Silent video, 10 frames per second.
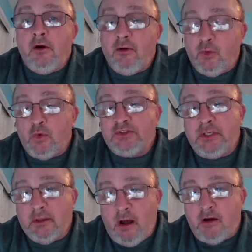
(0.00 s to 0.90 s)
are the ones
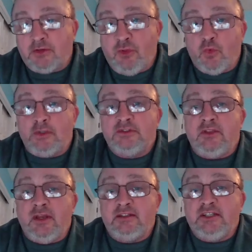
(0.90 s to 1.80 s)
he lost or the ones
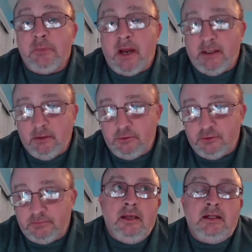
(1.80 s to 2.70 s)
he thinks he might
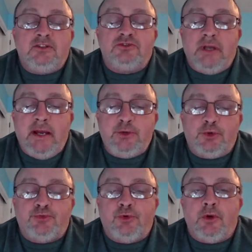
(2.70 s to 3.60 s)
lose. It is
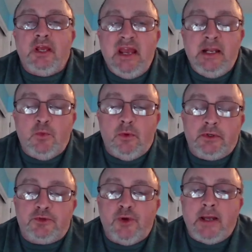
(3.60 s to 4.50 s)
dangerous for anyone
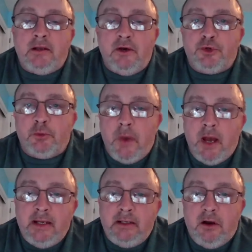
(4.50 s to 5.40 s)
to try to
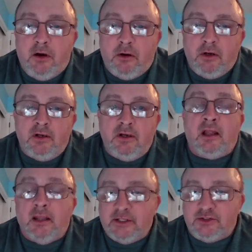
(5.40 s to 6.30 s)
undermine our
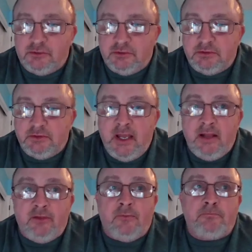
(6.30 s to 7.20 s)
elections.
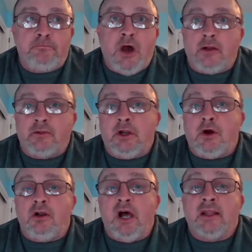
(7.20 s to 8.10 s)
And the thought that
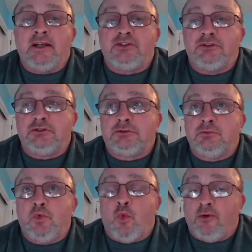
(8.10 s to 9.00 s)
our elections
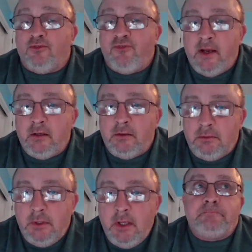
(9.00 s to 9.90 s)
weren't
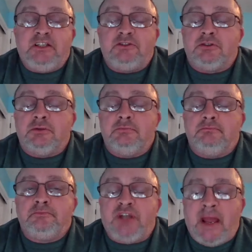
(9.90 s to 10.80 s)
fair is
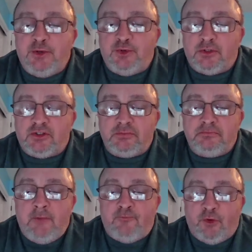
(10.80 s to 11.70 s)
dangerous.
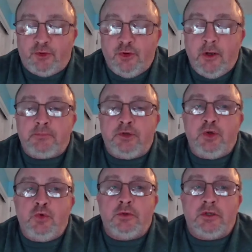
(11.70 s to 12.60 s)
And for Trump
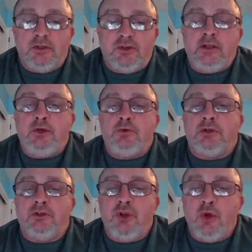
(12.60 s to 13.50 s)
to continue
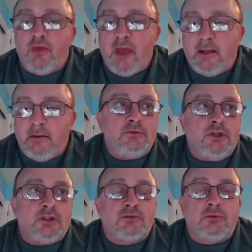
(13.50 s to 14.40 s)
to do that
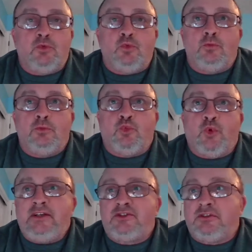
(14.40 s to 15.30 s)
just
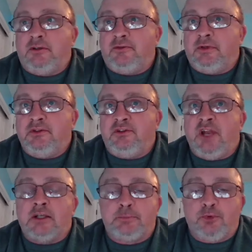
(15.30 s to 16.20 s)
reeks of
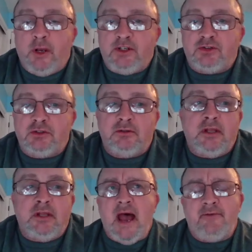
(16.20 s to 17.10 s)

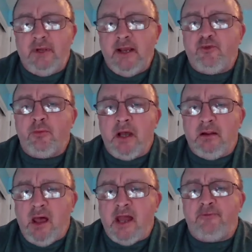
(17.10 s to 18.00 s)
desperation. I've never in my
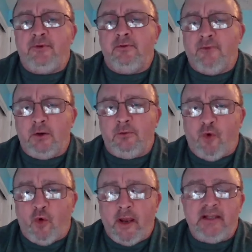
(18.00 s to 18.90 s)
life voted
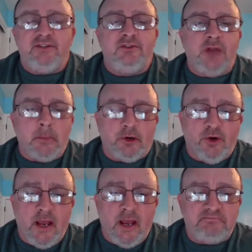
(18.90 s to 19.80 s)
for a
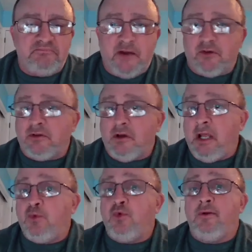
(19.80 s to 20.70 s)
Democrat, never thought
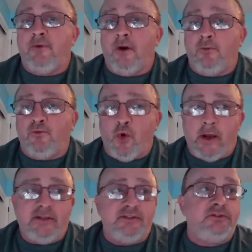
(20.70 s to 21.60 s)
I would vote
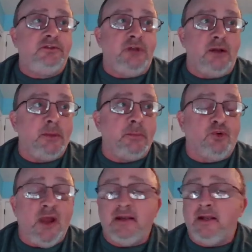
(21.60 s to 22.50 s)
for a
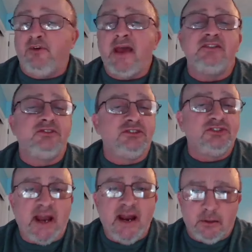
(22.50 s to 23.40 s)
Democrat, never had a
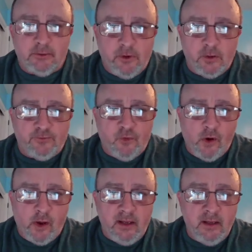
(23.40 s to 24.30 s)
desire to vote
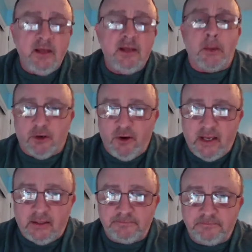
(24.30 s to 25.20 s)
for a
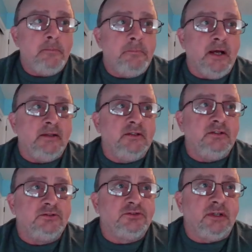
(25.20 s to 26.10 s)
Democrat. But
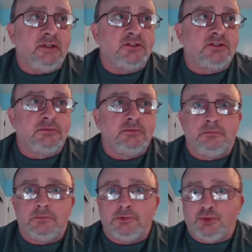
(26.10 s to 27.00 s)
since
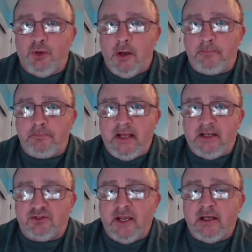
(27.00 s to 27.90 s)
Trump
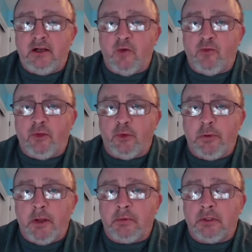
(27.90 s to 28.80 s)
has taken over the
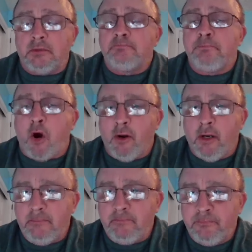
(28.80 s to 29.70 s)
Republican
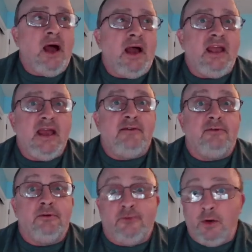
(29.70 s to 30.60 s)
Party, I have
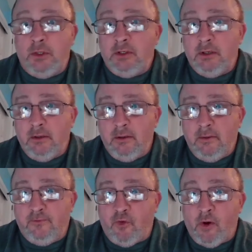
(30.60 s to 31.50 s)
voted
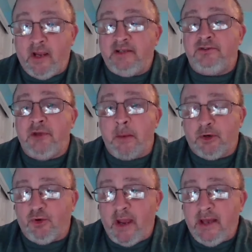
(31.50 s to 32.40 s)
for a
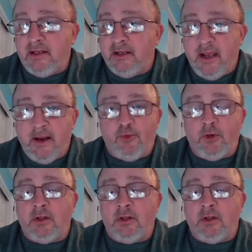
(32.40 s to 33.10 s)
Democrat in every